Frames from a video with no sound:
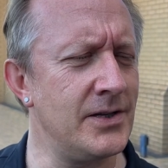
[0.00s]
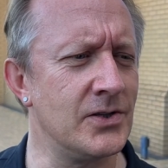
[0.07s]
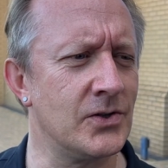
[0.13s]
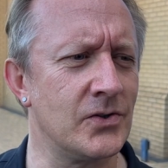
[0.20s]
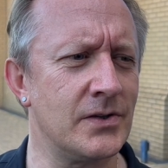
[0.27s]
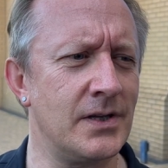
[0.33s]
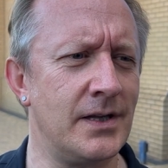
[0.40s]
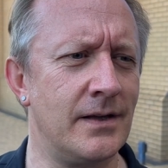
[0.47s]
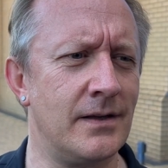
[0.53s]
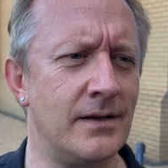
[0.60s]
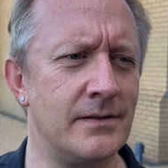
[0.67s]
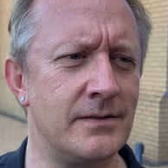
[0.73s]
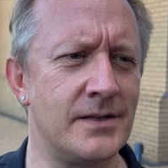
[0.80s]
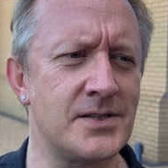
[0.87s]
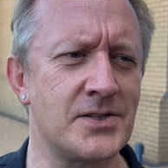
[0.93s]

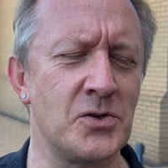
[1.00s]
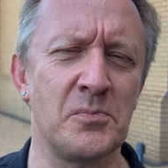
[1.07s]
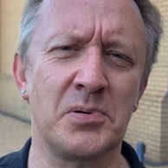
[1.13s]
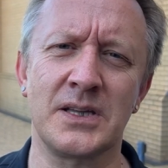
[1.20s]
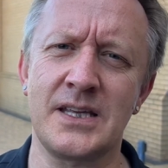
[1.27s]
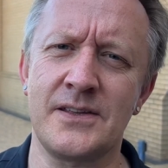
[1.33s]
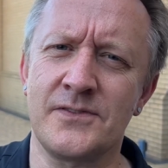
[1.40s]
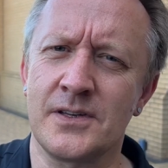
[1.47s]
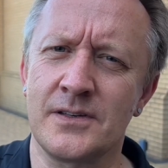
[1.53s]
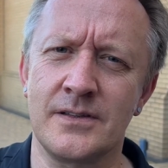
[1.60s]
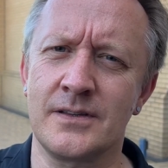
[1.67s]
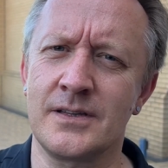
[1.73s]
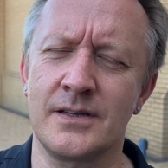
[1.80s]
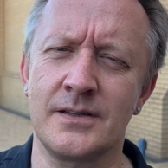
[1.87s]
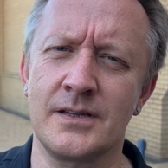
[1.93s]
They still believe
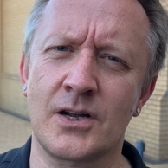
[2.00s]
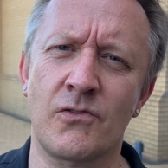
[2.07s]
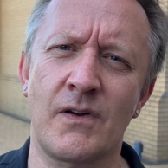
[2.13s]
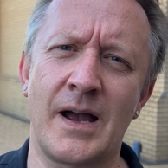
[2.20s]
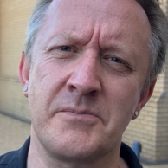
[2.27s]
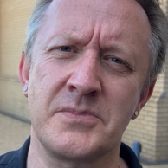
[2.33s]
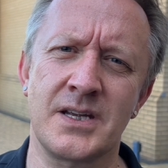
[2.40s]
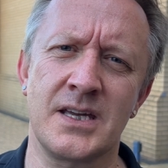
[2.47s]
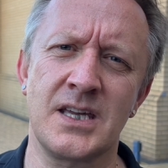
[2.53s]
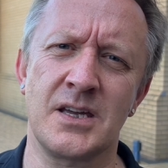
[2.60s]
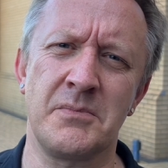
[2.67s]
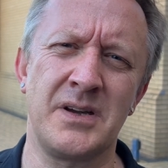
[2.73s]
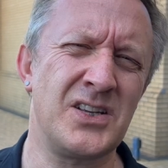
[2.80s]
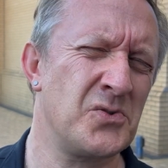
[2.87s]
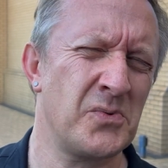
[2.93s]
that the crimes that he
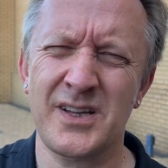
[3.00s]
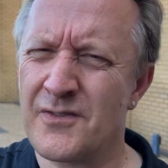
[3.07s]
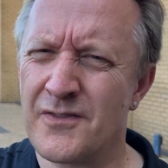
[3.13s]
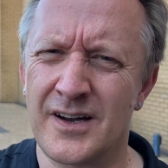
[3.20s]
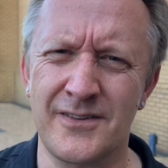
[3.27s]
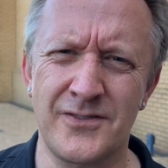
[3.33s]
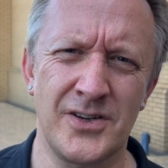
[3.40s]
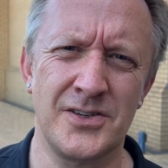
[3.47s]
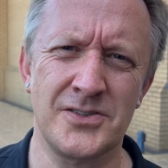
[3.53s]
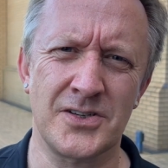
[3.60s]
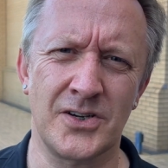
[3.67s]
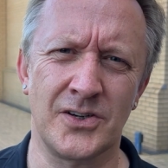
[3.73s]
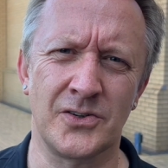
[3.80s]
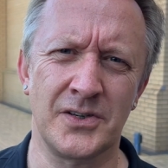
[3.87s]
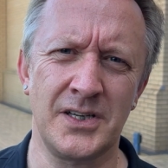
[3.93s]
committed 25 years
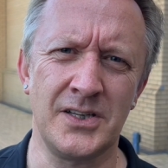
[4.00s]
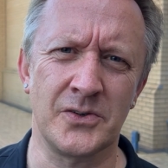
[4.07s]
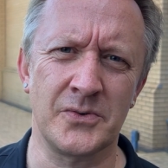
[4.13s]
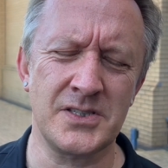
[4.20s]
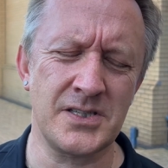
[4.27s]
ago. You know,